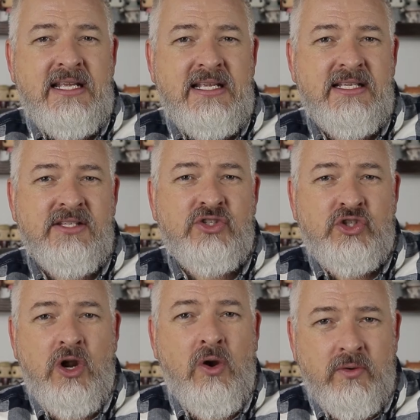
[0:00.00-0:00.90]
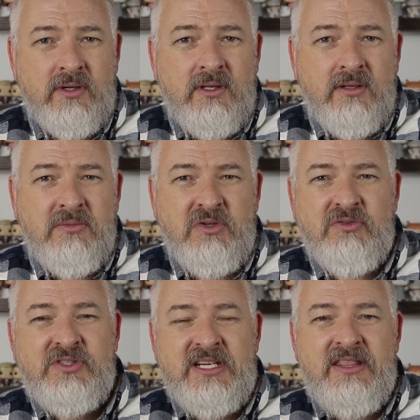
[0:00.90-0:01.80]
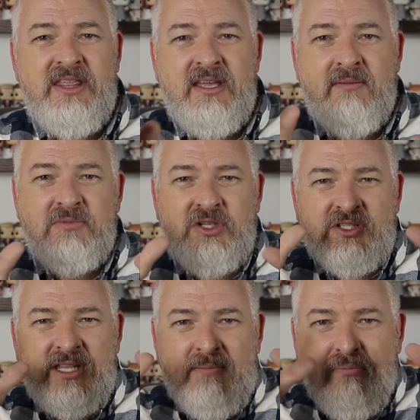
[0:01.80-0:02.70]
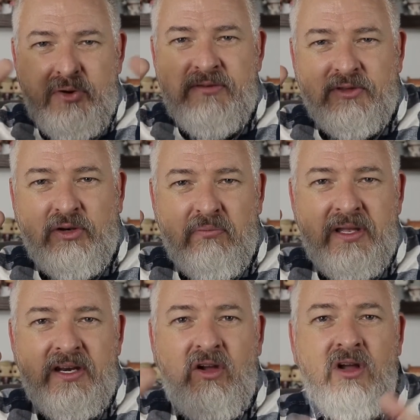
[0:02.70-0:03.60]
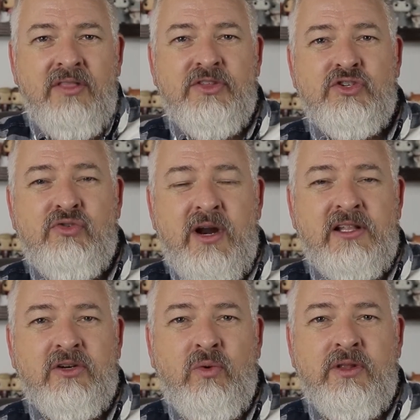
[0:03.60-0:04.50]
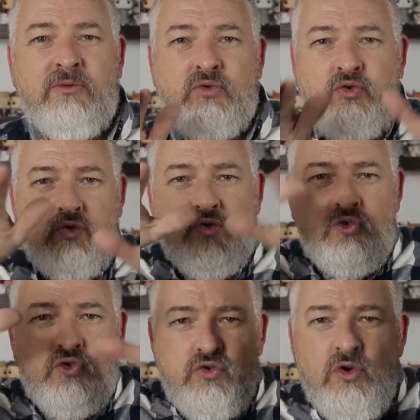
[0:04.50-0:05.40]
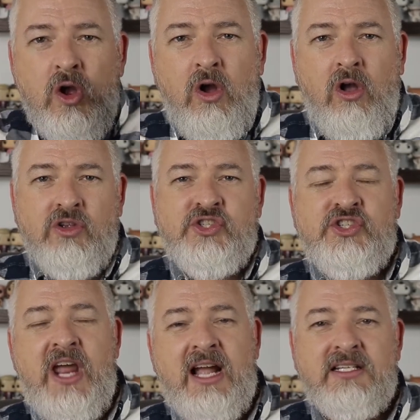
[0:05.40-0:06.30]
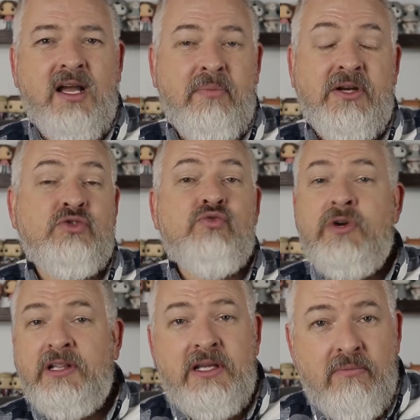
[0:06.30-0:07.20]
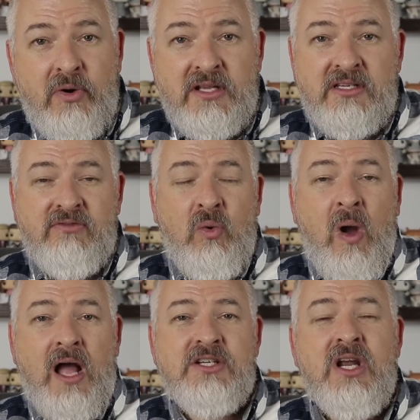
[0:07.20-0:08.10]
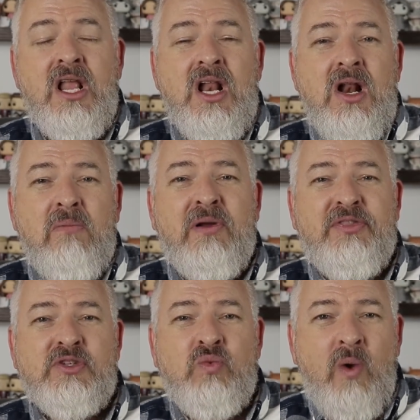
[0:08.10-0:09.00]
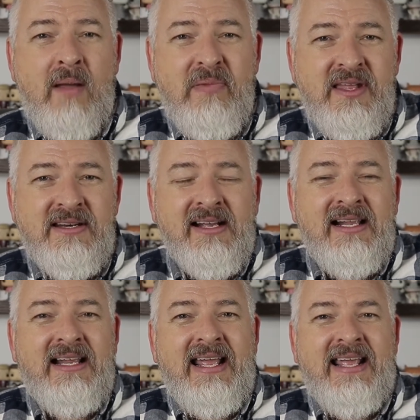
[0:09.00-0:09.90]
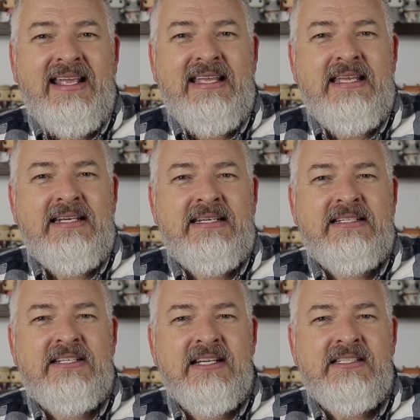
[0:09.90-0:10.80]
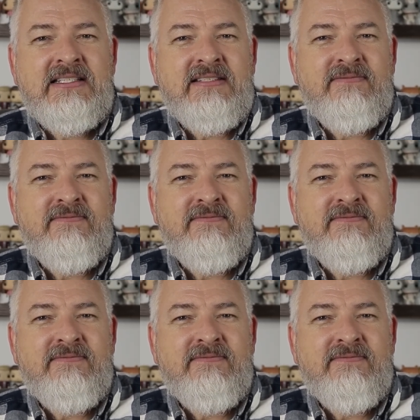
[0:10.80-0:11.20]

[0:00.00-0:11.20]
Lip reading: is shown. I mean, you see them just that brief little bit on the trailer where they're all stacked up. And it's really impressive to watch. But this weapon, it just